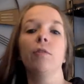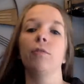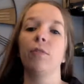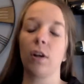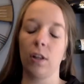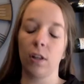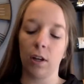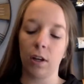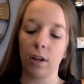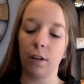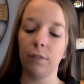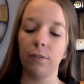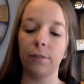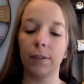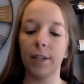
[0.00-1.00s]
fall
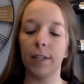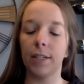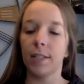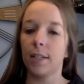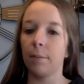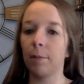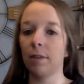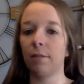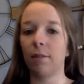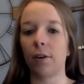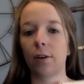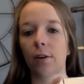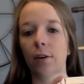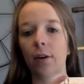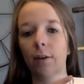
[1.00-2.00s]
off because some of the
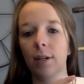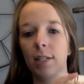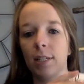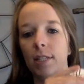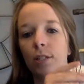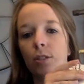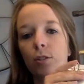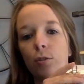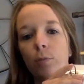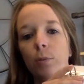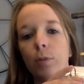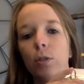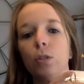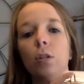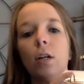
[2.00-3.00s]
Velcro isn't
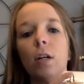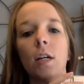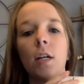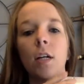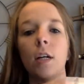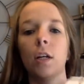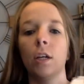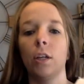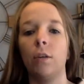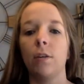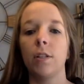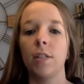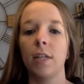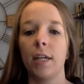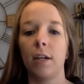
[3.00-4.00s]
super strong, you
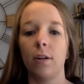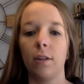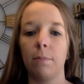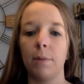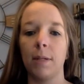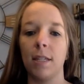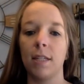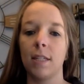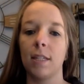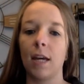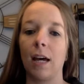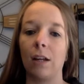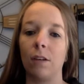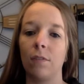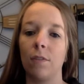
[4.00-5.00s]
can take all the pieces
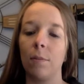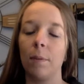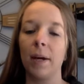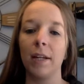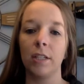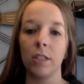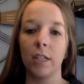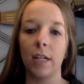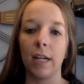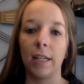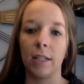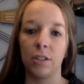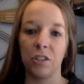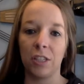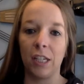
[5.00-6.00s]
out of the binder and
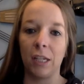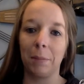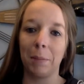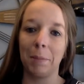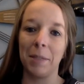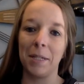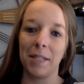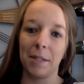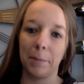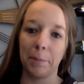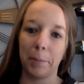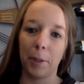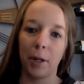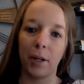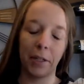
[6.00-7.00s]
then just keep them in a
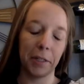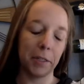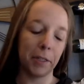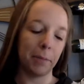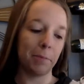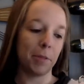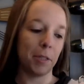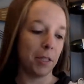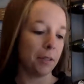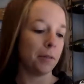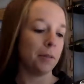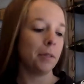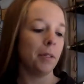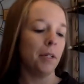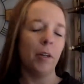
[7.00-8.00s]
Ziploc. It's up to you.